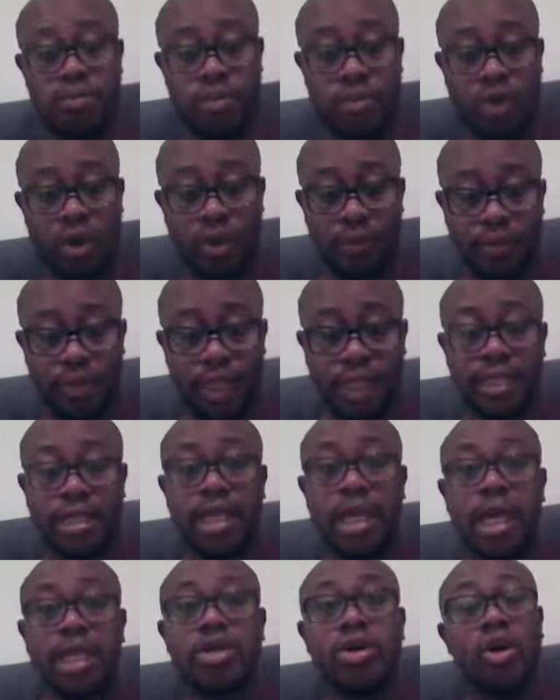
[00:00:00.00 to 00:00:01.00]

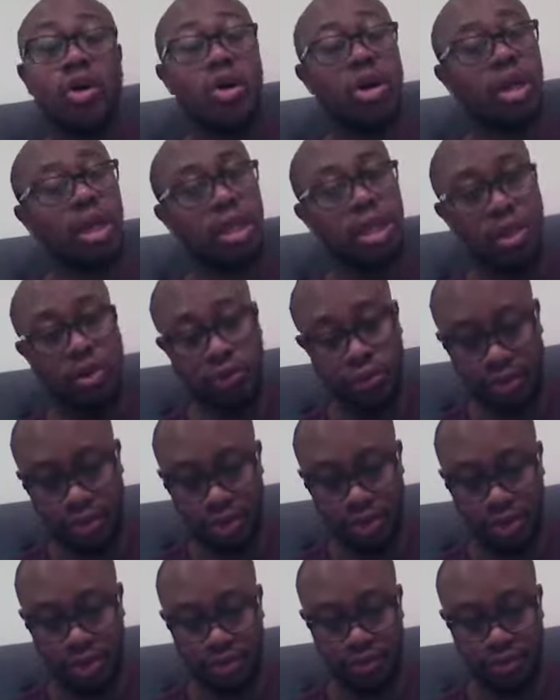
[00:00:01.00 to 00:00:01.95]
completed or closed.